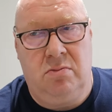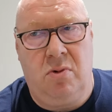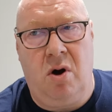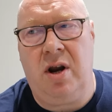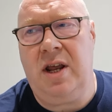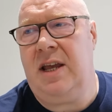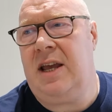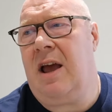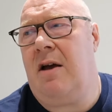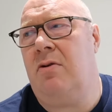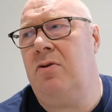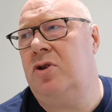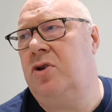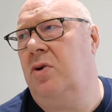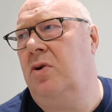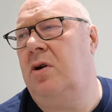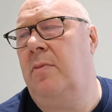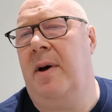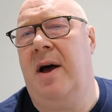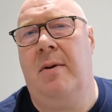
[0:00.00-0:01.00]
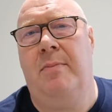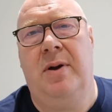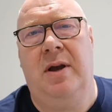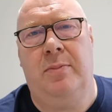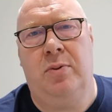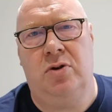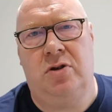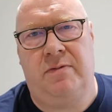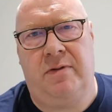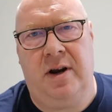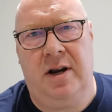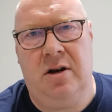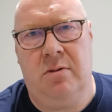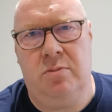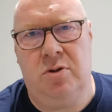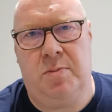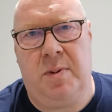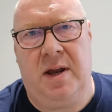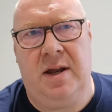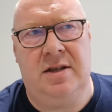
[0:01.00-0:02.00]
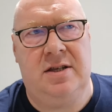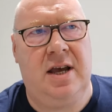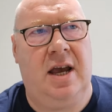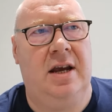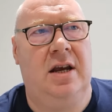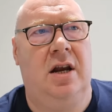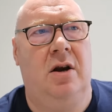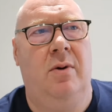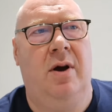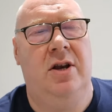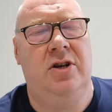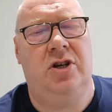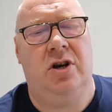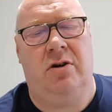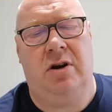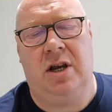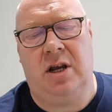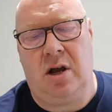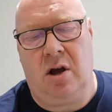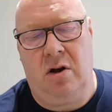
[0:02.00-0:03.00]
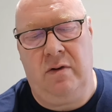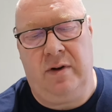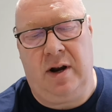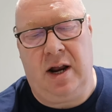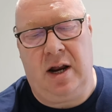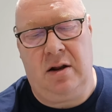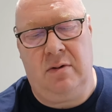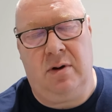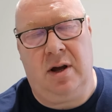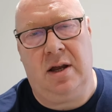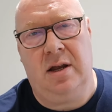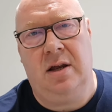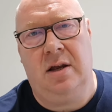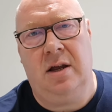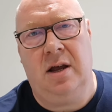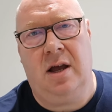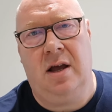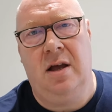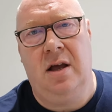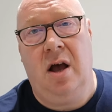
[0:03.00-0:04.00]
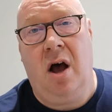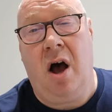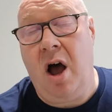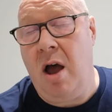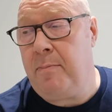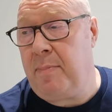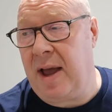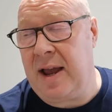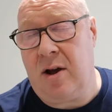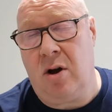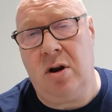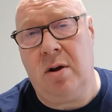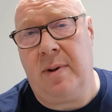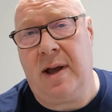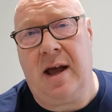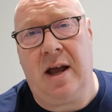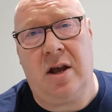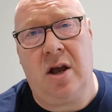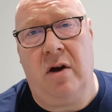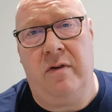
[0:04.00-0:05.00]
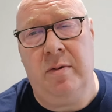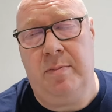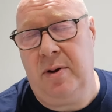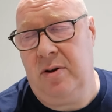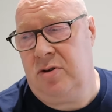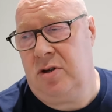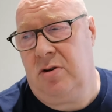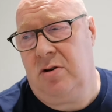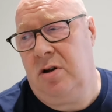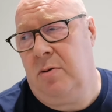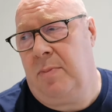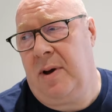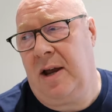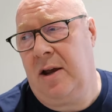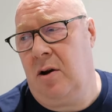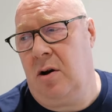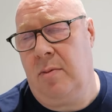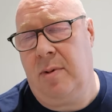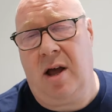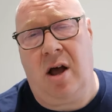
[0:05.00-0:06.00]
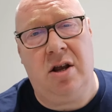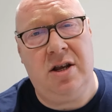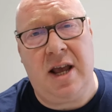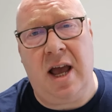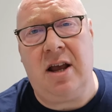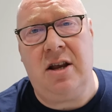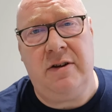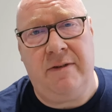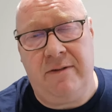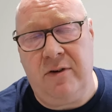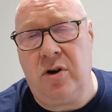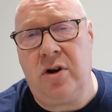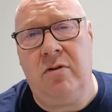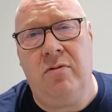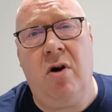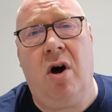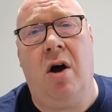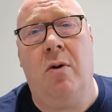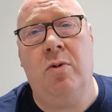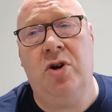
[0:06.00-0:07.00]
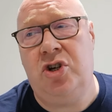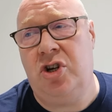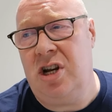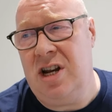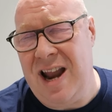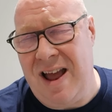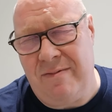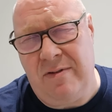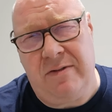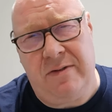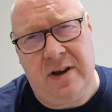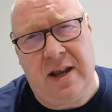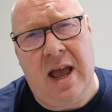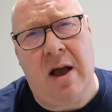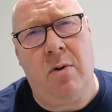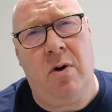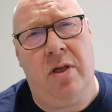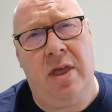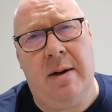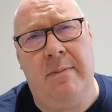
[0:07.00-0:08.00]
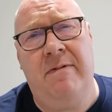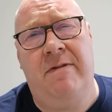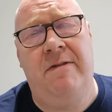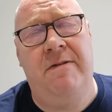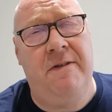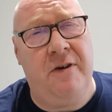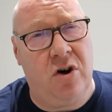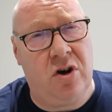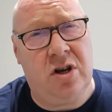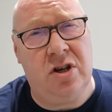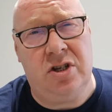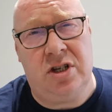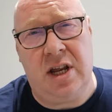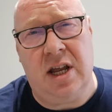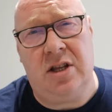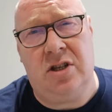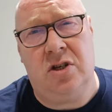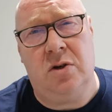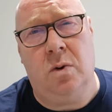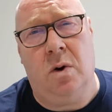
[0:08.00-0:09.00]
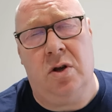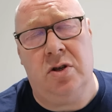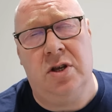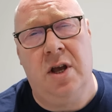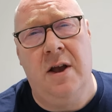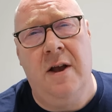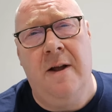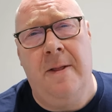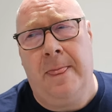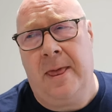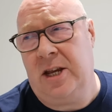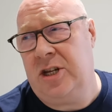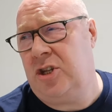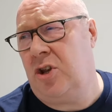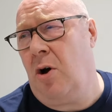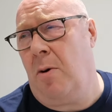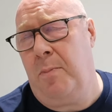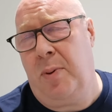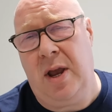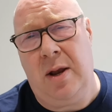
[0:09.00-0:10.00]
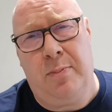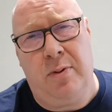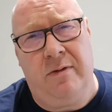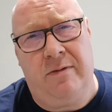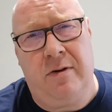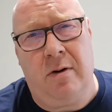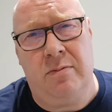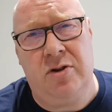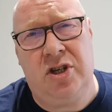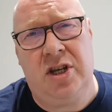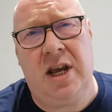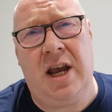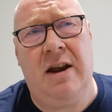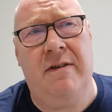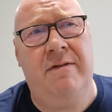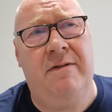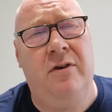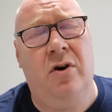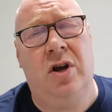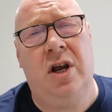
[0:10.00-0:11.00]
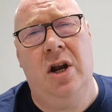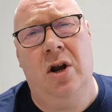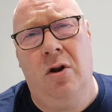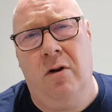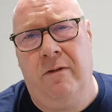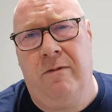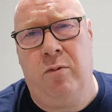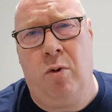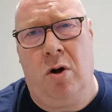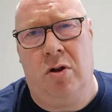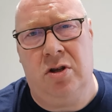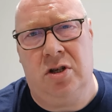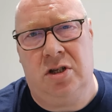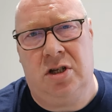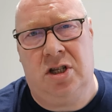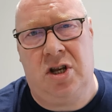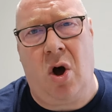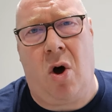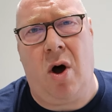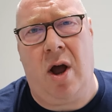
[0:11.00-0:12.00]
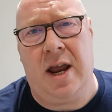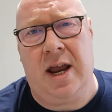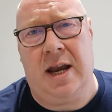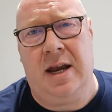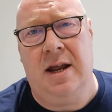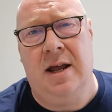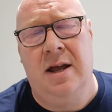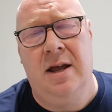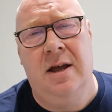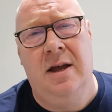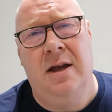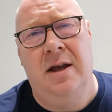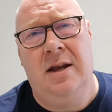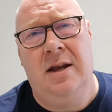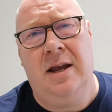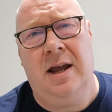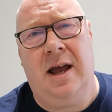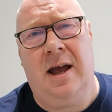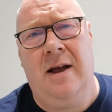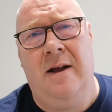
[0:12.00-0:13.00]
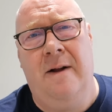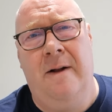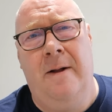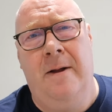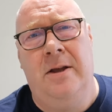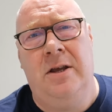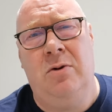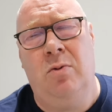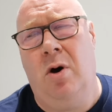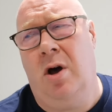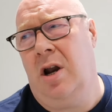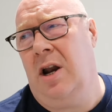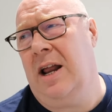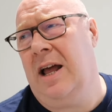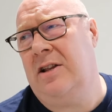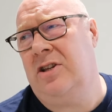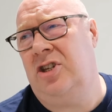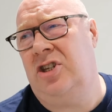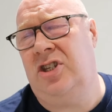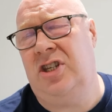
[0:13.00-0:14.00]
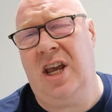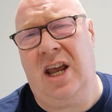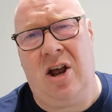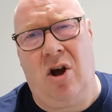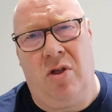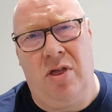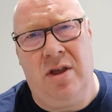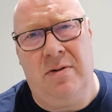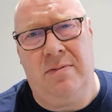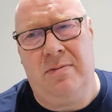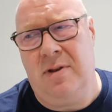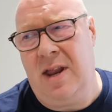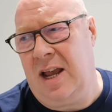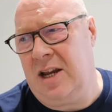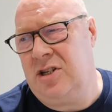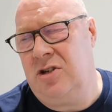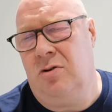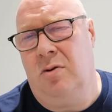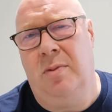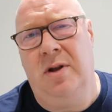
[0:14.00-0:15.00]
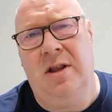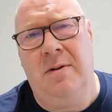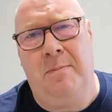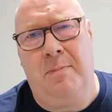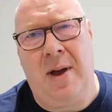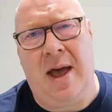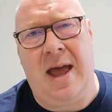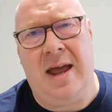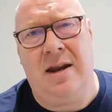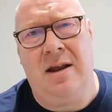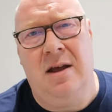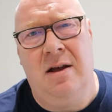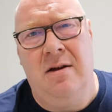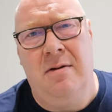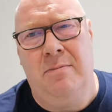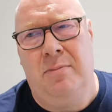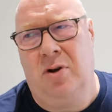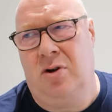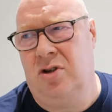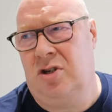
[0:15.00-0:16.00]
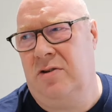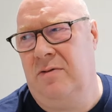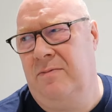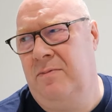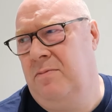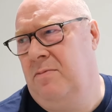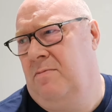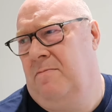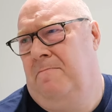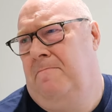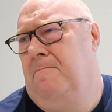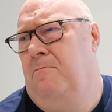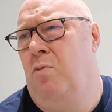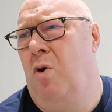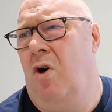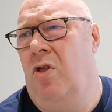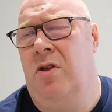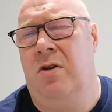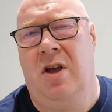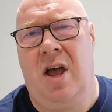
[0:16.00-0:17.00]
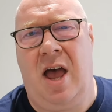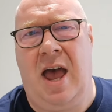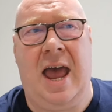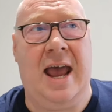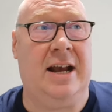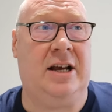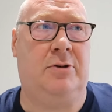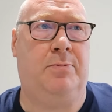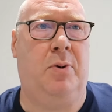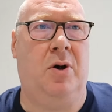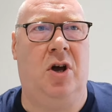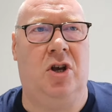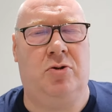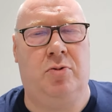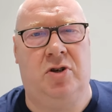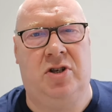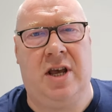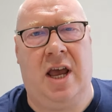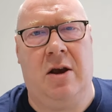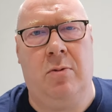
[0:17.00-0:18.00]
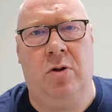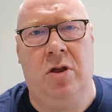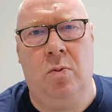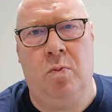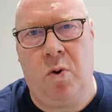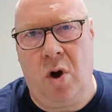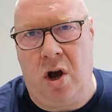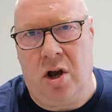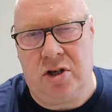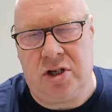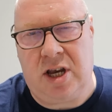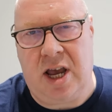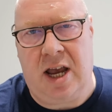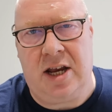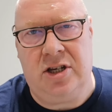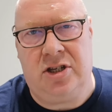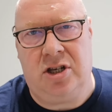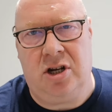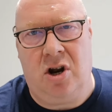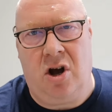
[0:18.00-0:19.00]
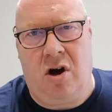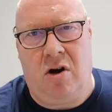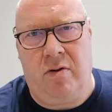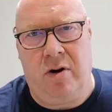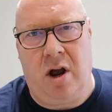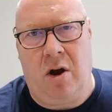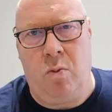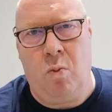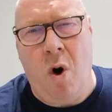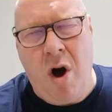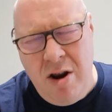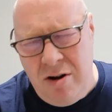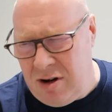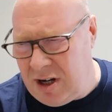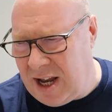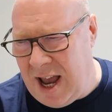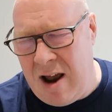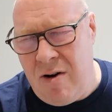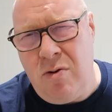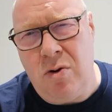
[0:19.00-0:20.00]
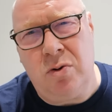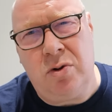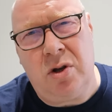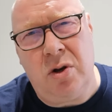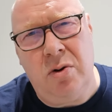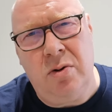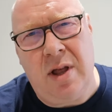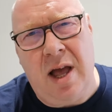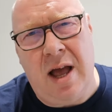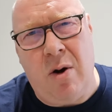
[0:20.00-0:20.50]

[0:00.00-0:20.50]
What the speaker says: Why didn't Carol talk about people's freedoms being taken away during COVID anyway? Yeah? I bang on about COVID. People say, oh, you're banging on about it. Oh, yeah, you're fucking right. We should never forget what them fuckers did to us. They stopped people from seeing fucking loved ones dying. Yeah? You weren't allowed to sit on the next to them in the bed because of what the experts were saying with the worst case scenario. Why don't Carol do